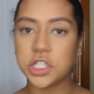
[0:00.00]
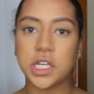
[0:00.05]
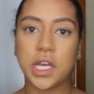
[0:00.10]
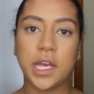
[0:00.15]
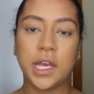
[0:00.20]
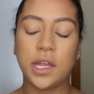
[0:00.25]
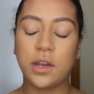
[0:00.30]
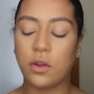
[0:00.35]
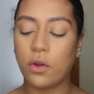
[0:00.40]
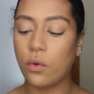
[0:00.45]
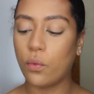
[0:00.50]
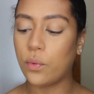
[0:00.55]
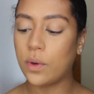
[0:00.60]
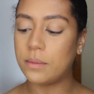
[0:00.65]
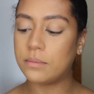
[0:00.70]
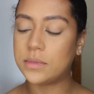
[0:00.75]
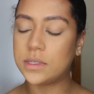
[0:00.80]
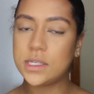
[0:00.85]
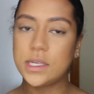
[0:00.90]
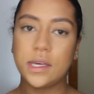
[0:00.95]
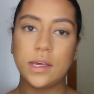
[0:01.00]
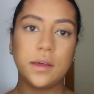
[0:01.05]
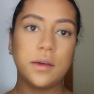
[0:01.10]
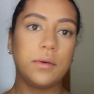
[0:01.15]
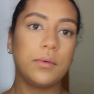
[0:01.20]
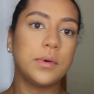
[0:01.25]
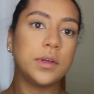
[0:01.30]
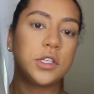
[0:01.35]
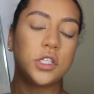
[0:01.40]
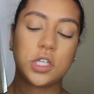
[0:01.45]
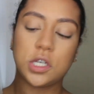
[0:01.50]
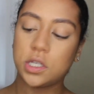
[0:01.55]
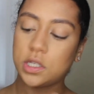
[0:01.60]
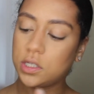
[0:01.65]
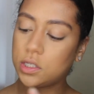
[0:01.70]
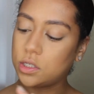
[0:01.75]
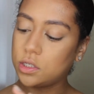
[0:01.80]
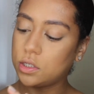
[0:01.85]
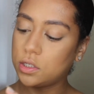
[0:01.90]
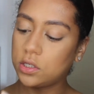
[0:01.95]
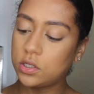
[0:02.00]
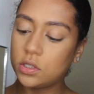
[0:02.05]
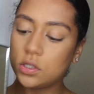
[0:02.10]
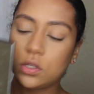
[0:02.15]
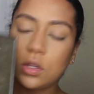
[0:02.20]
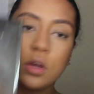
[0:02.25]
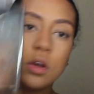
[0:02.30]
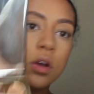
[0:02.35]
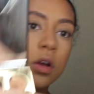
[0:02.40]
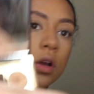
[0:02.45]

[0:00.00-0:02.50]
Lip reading: shade Whimsy, which is